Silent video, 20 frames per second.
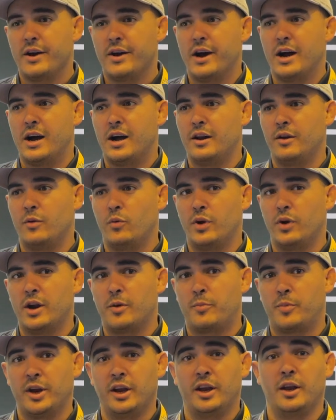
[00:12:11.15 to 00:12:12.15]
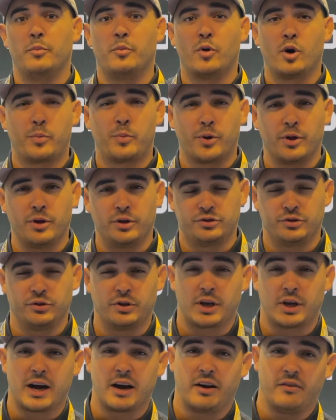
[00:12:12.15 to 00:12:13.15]
and we are bringing more products to
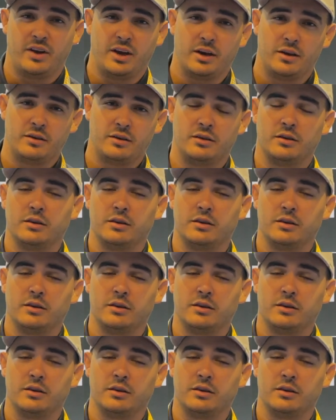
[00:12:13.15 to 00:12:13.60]
the Caribbean.